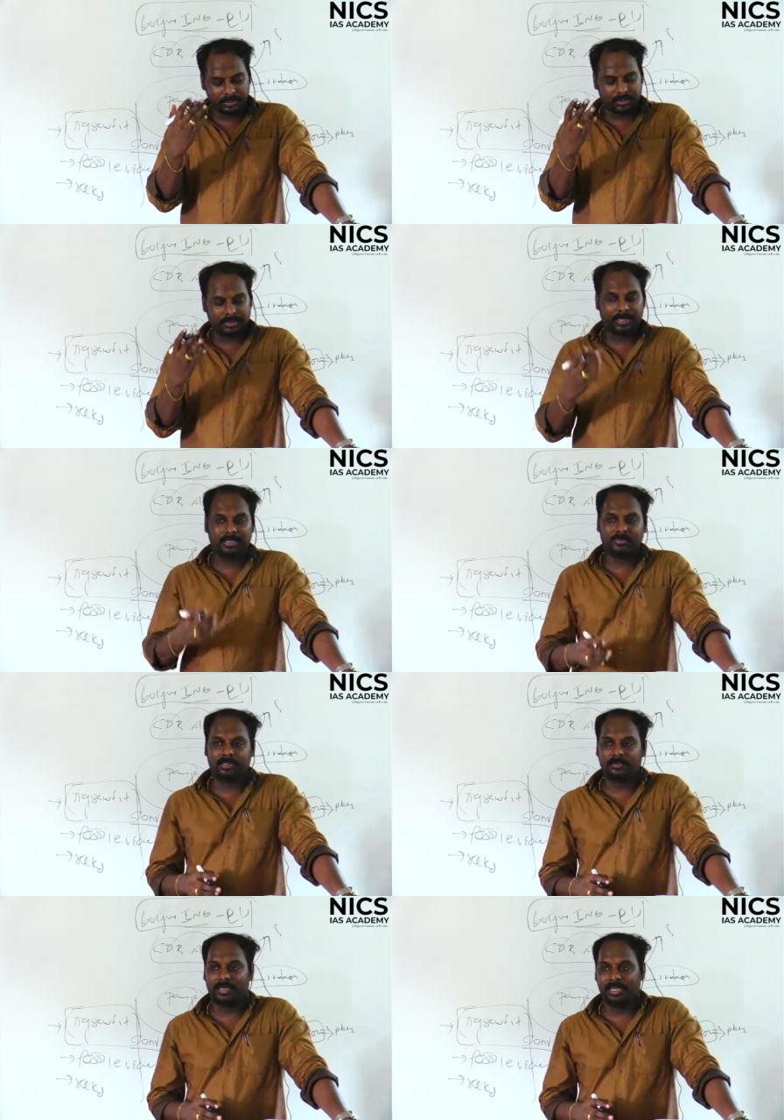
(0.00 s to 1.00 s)
that is
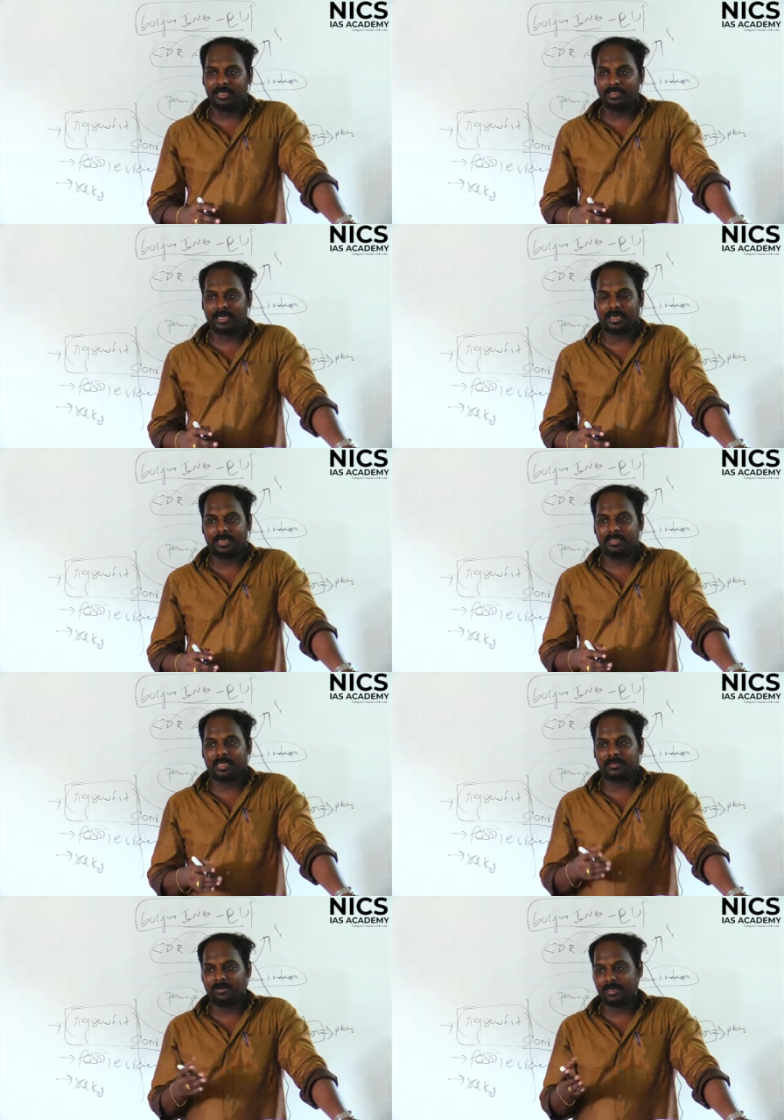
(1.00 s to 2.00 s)
with Middle East countries
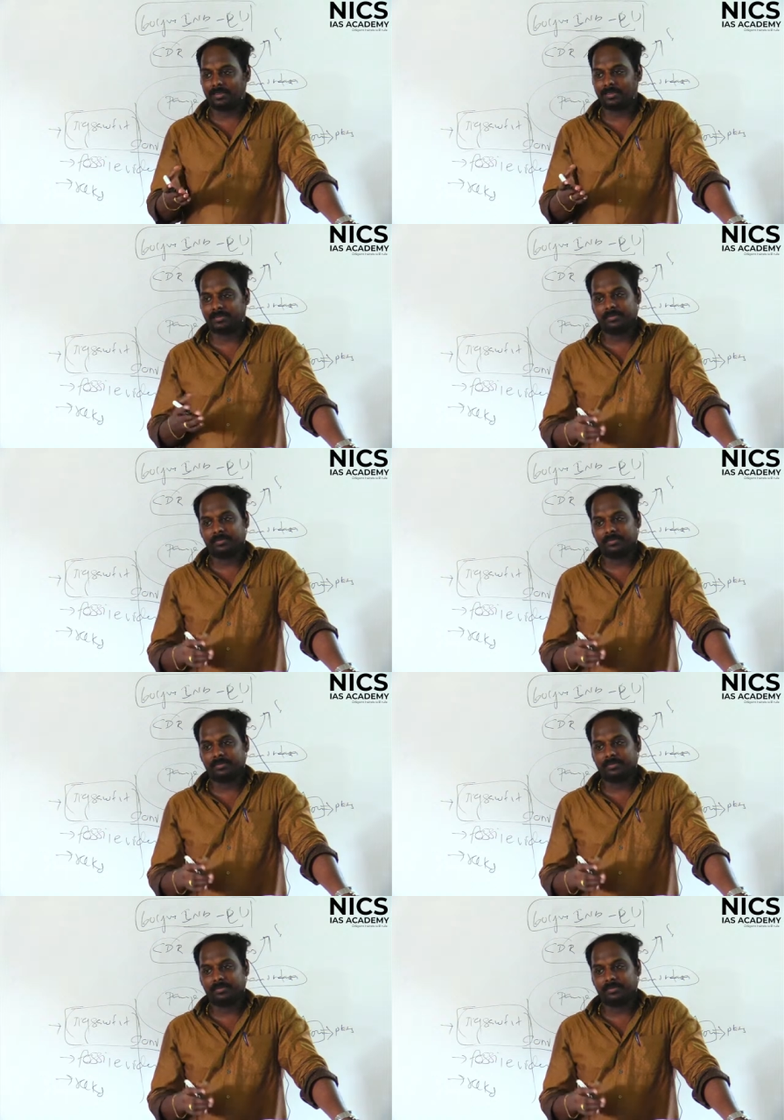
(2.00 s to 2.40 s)
as well as